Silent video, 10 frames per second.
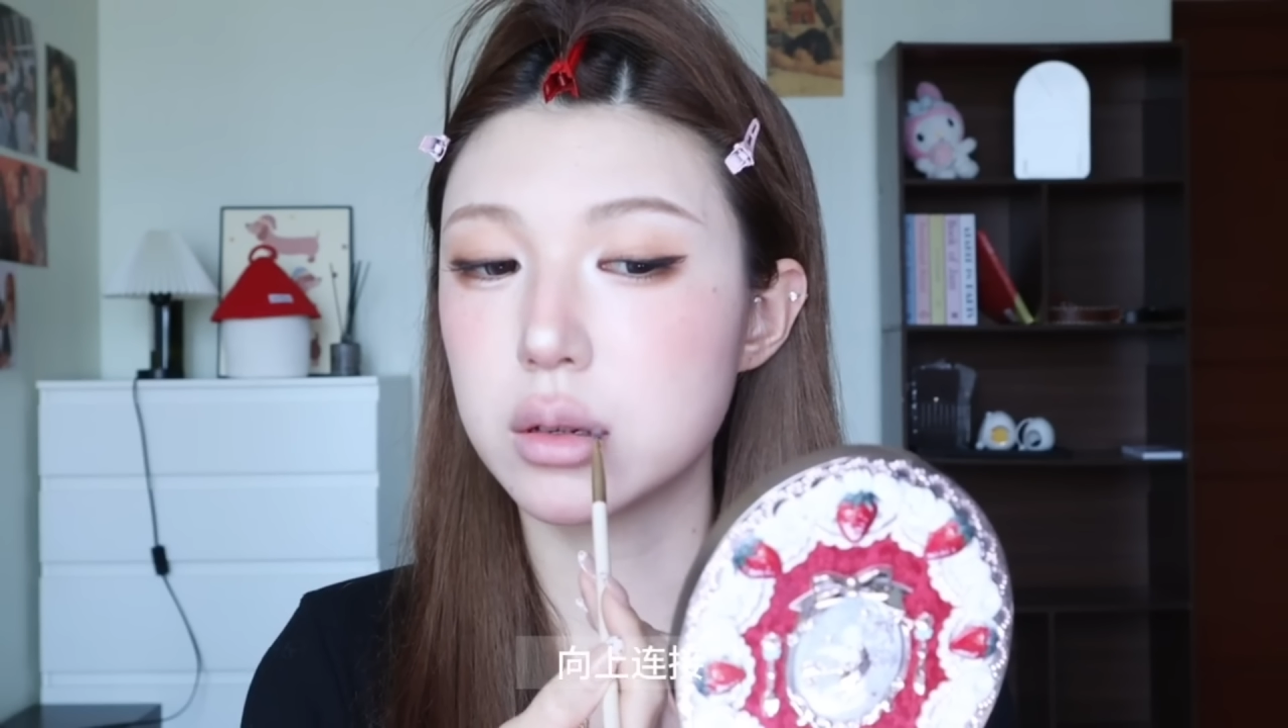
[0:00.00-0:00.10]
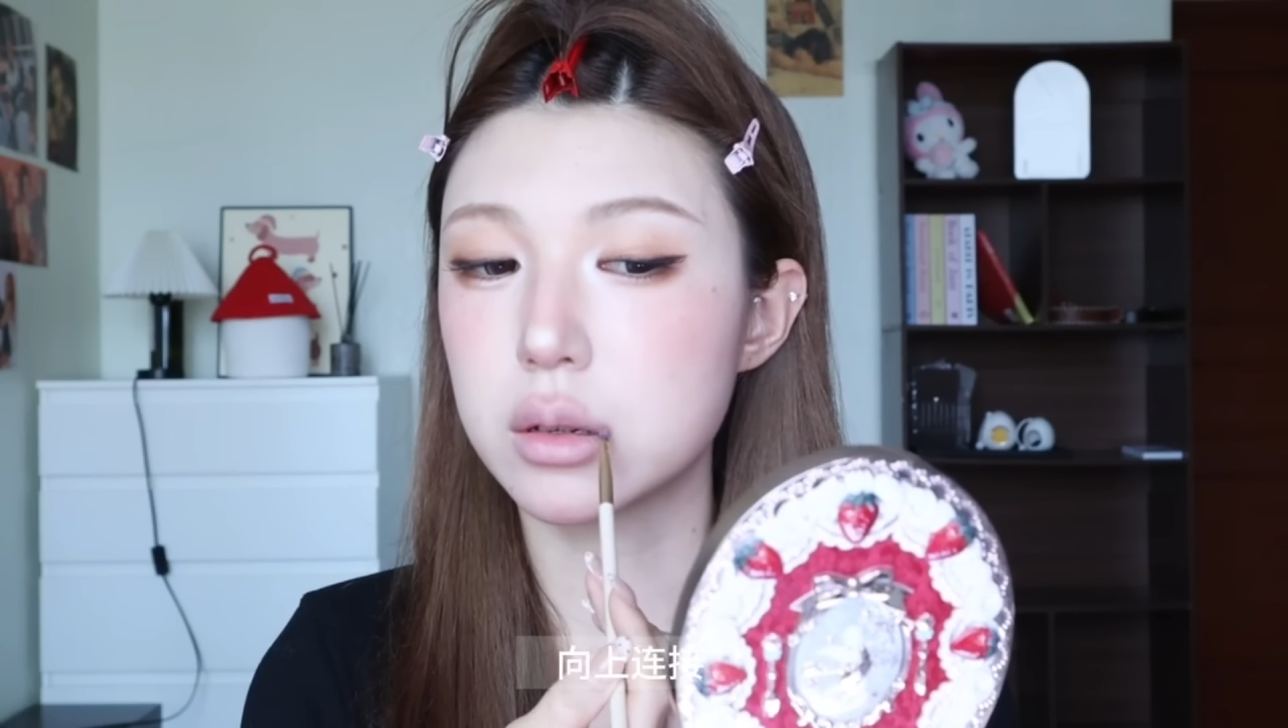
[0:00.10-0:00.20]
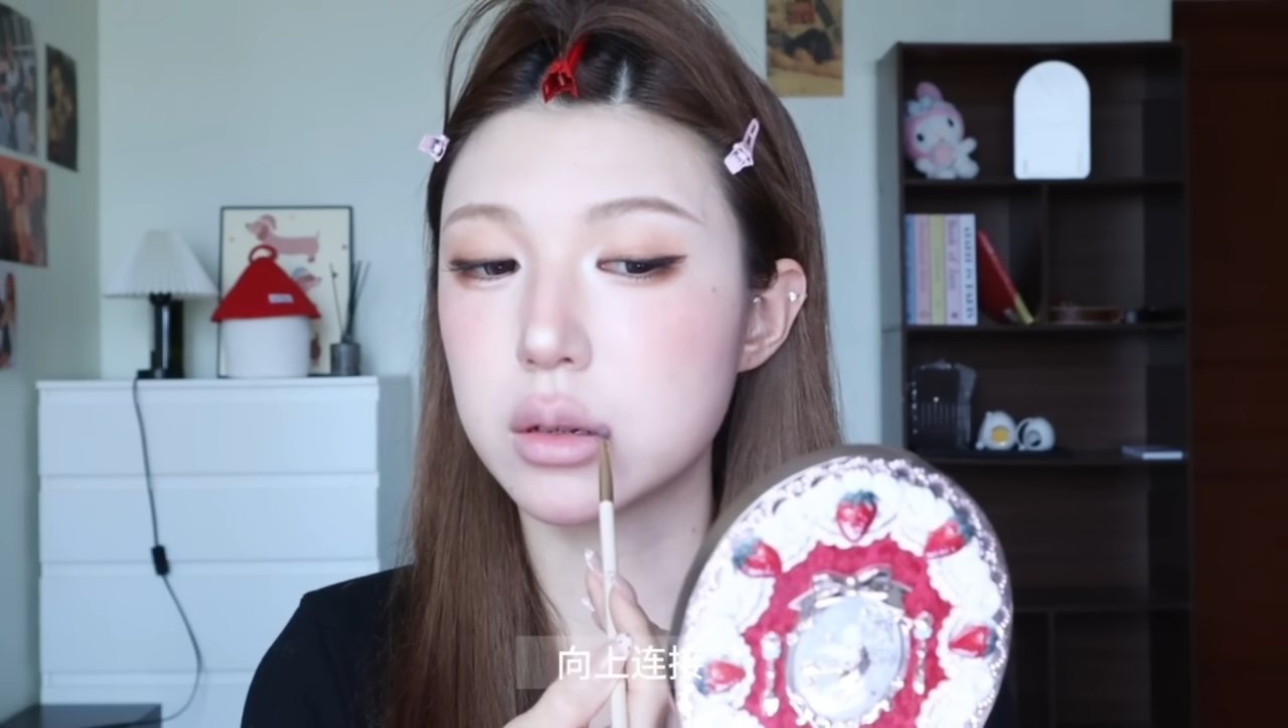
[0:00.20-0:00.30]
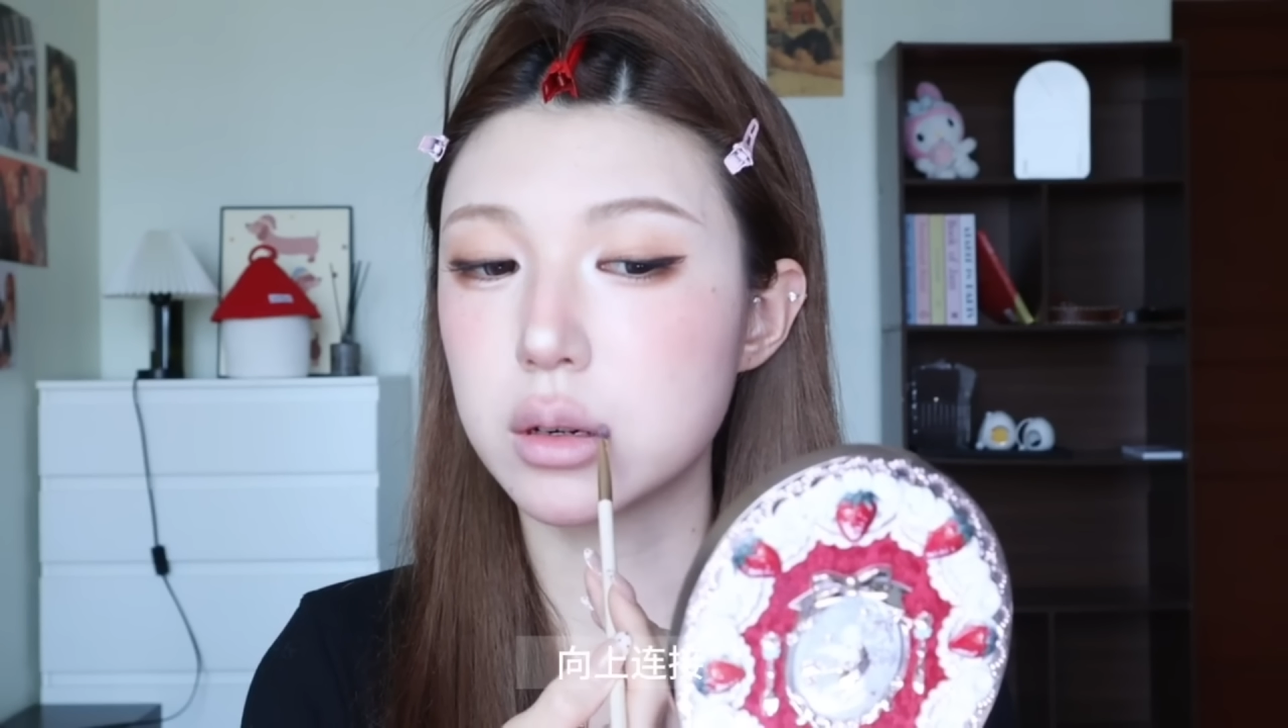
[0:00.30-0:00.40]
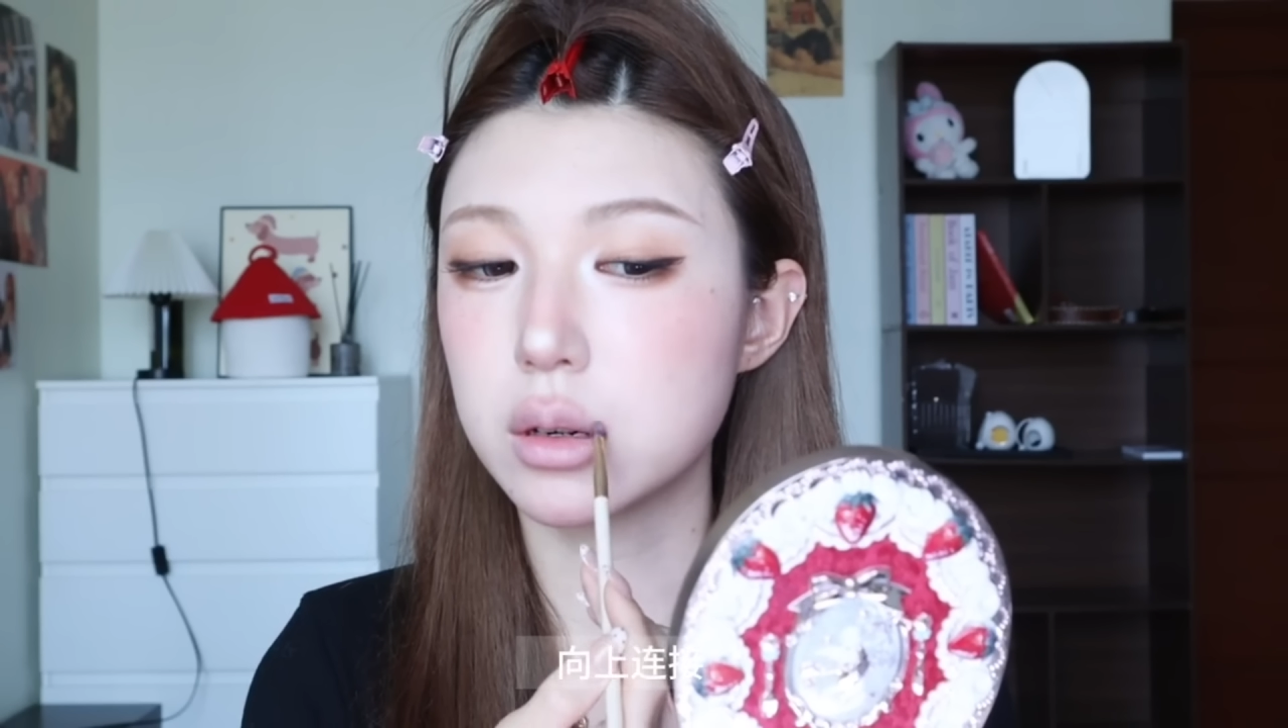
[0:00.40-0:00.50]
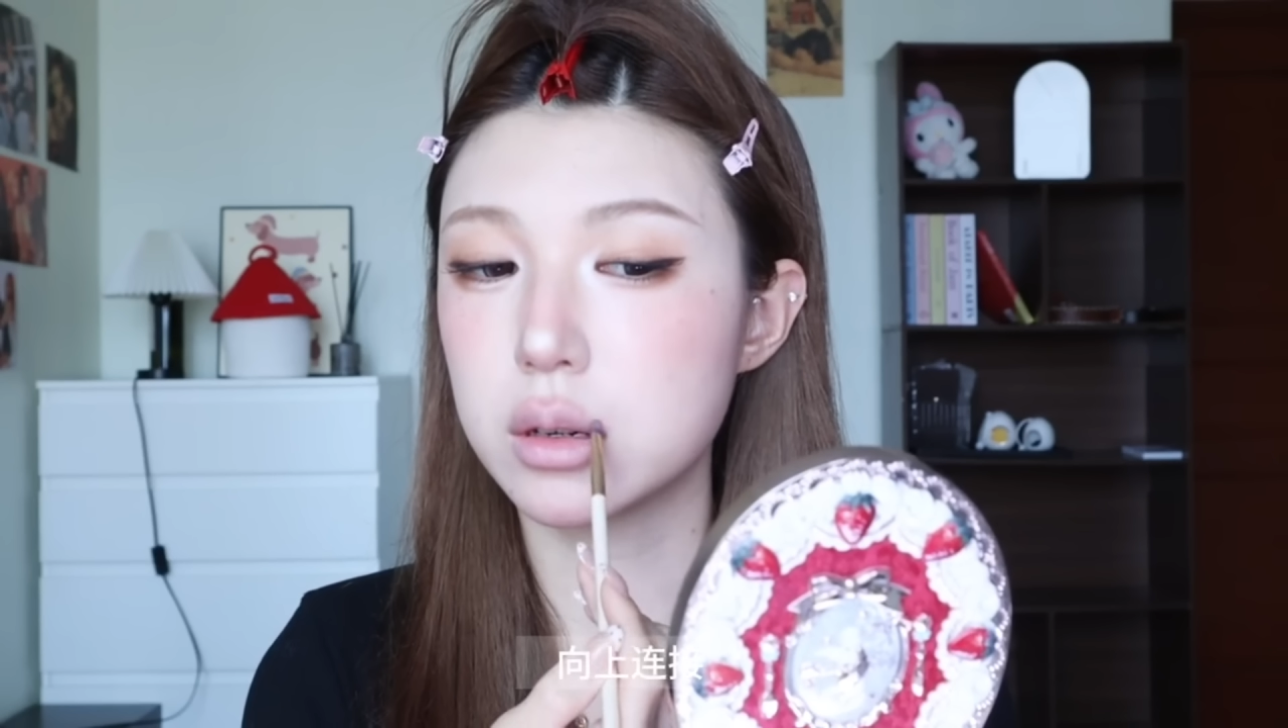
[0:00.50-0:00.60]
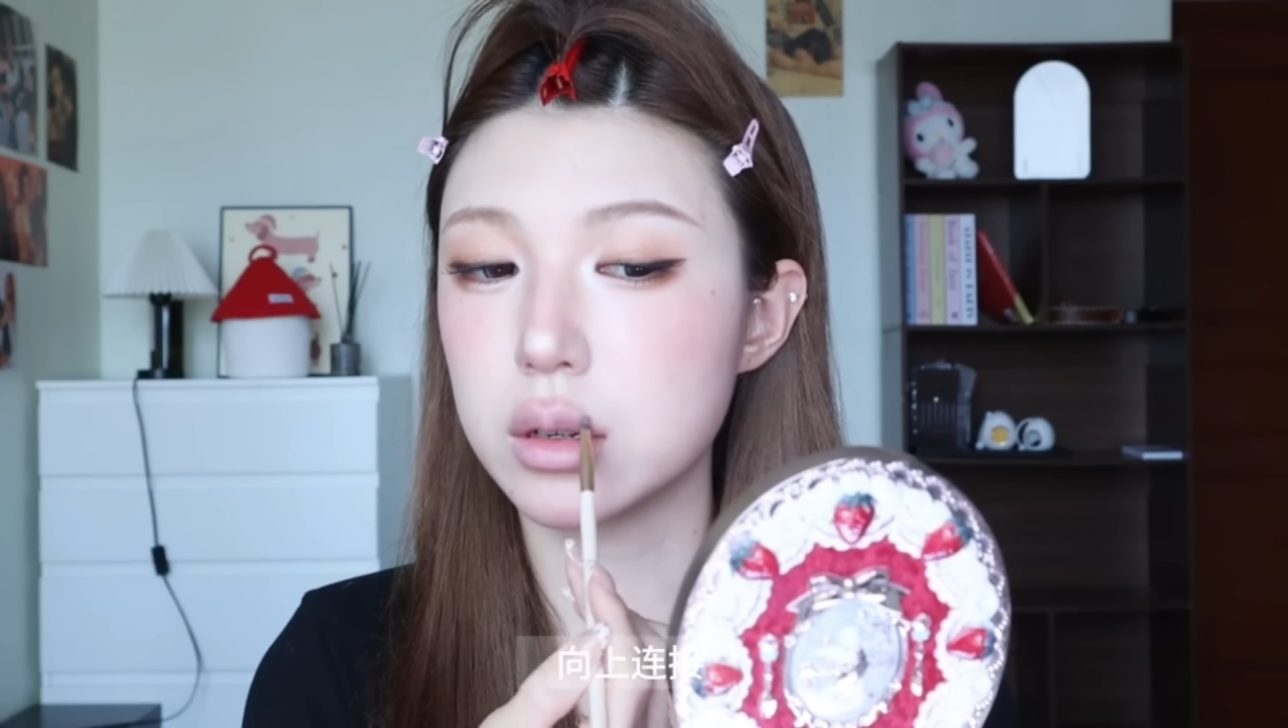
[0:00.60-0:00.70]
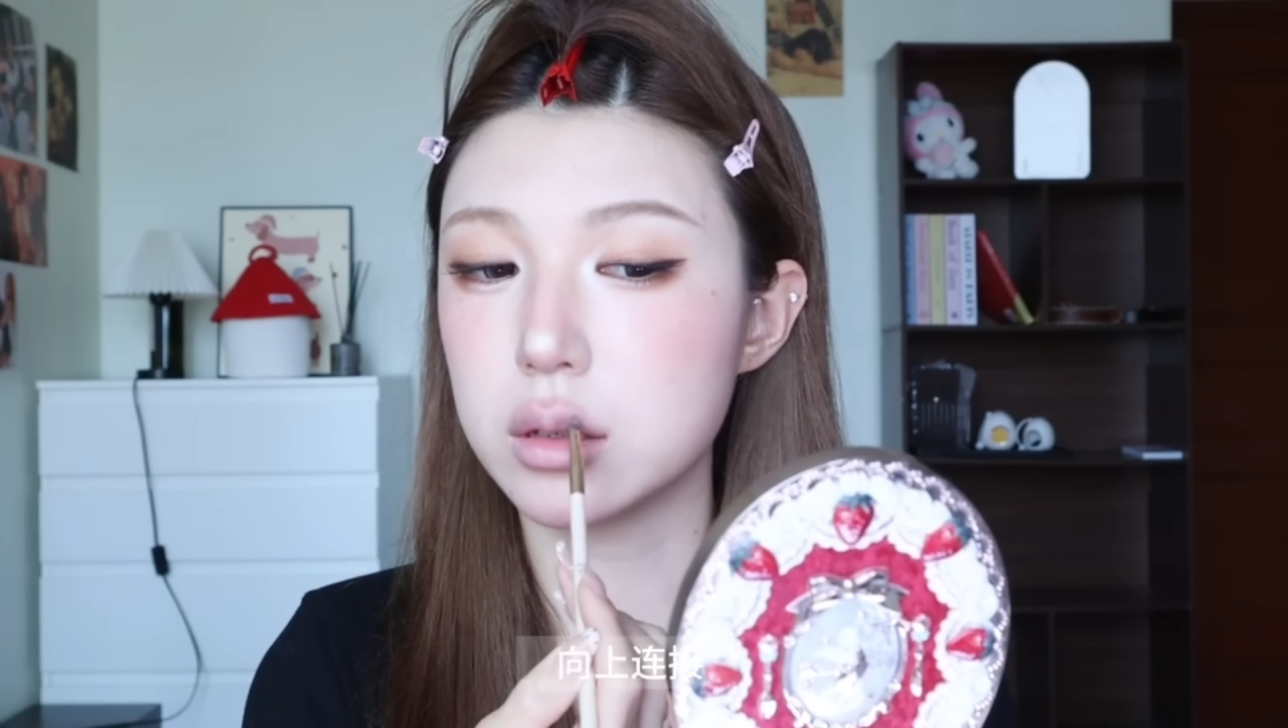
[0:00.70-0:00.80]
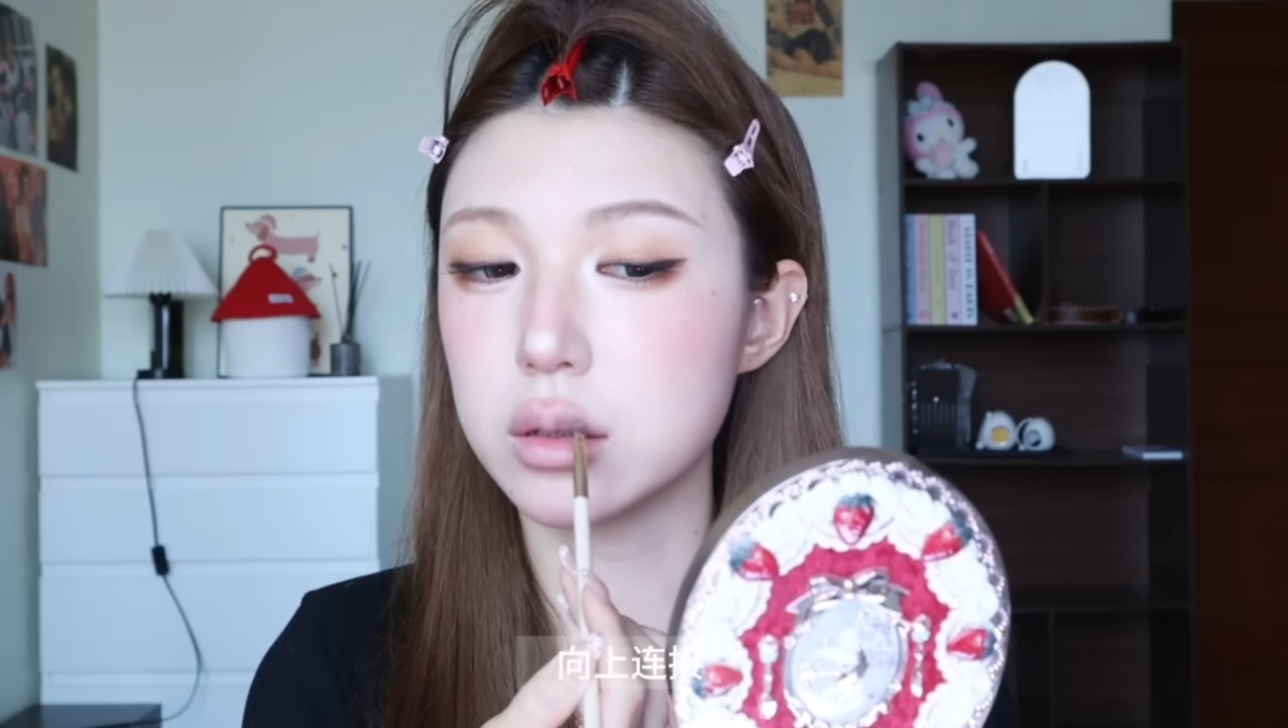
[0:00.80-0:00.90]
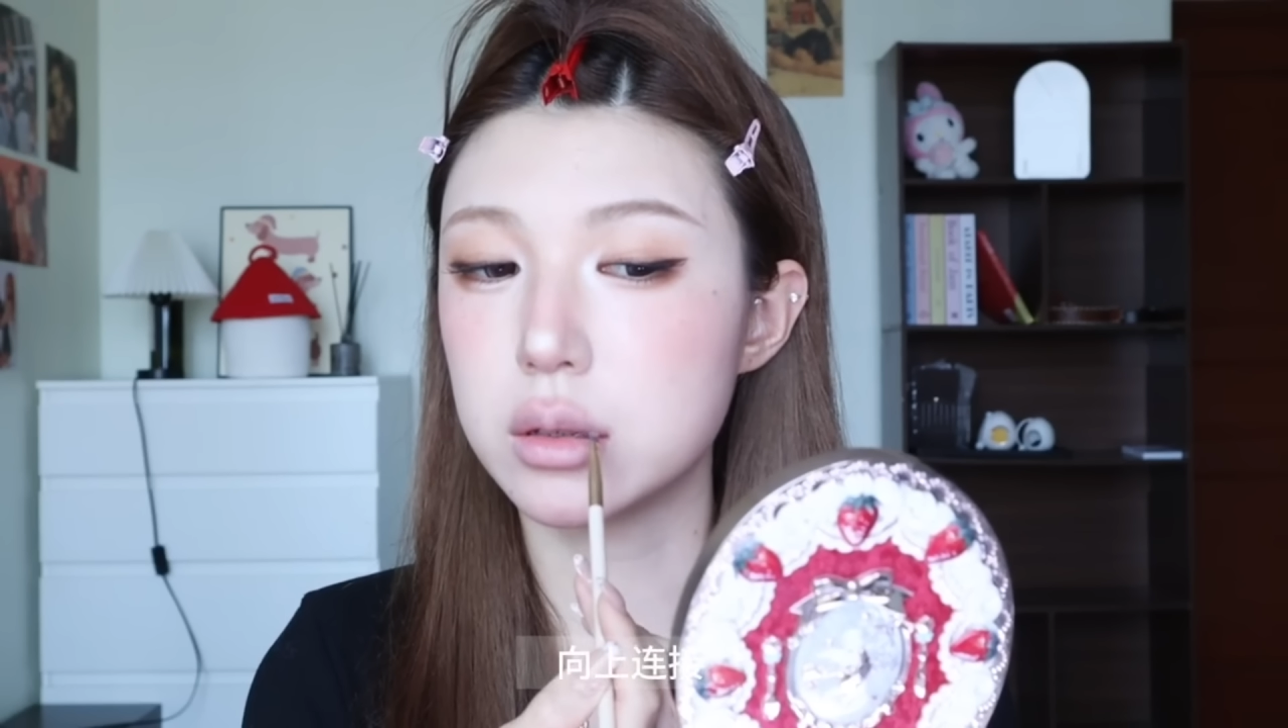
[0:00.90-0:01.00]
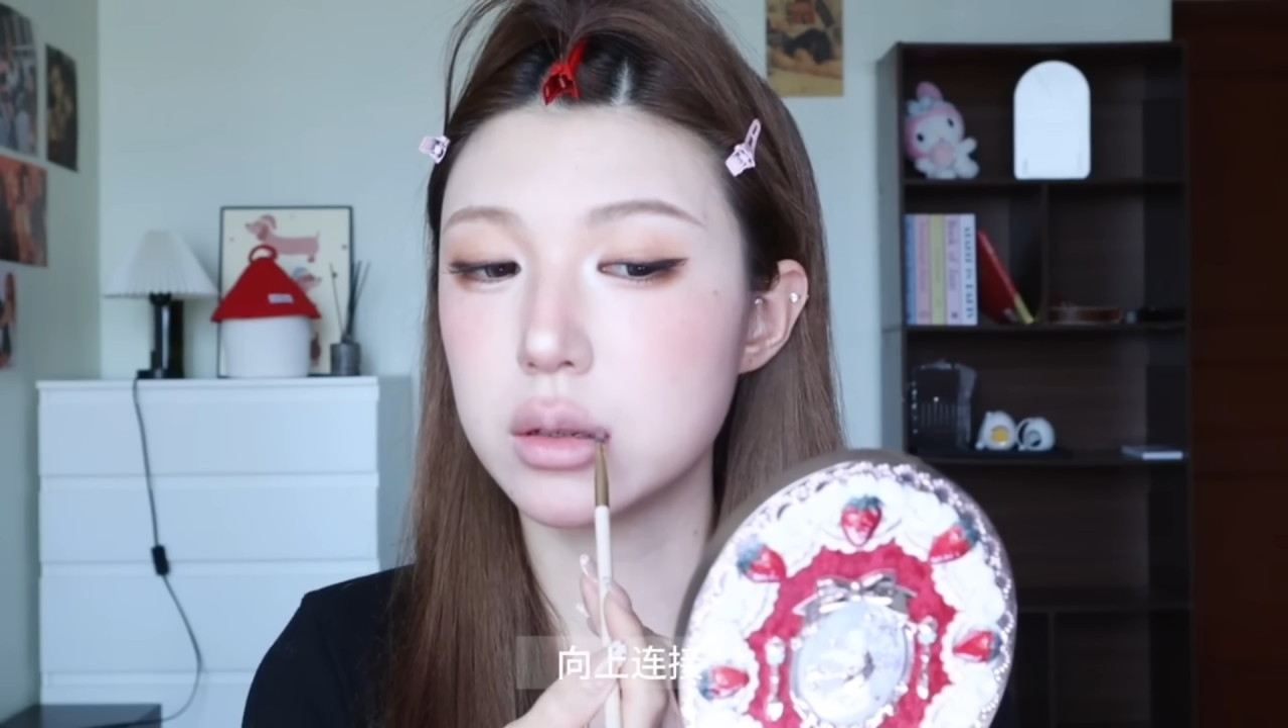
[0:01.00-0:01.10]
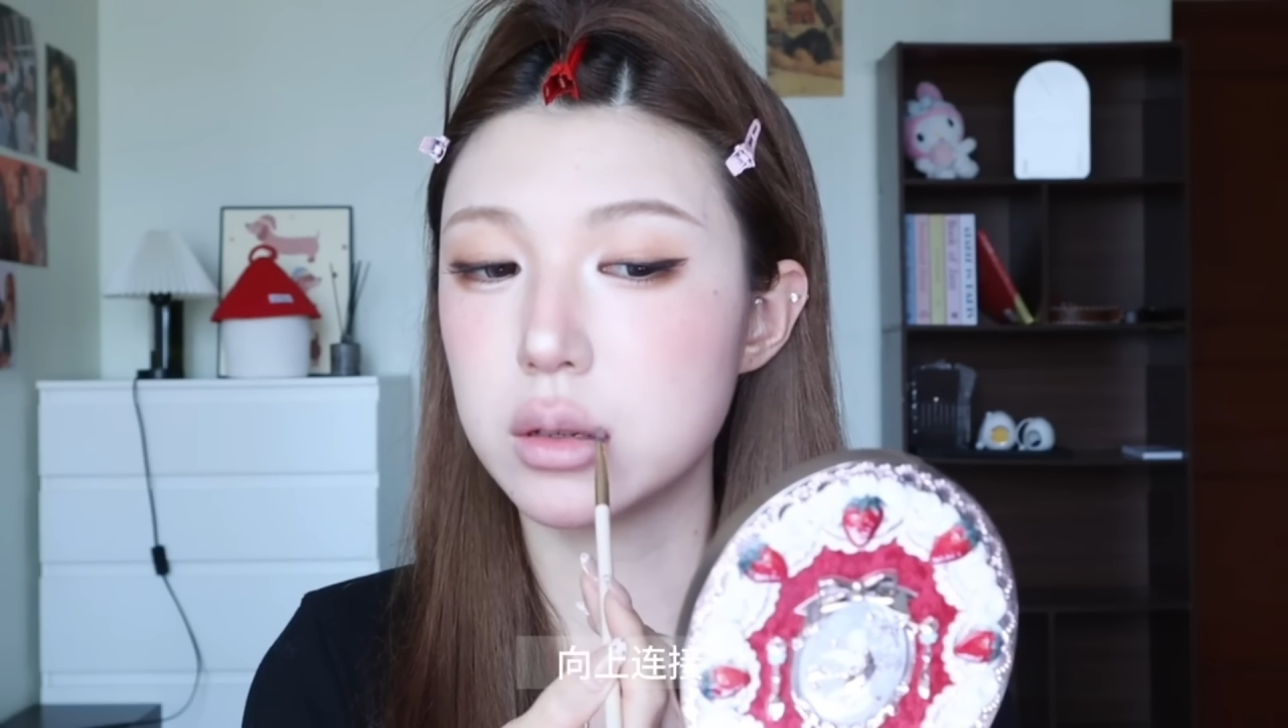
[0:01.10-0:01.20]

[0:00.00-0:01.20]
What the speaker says: corners of her mouth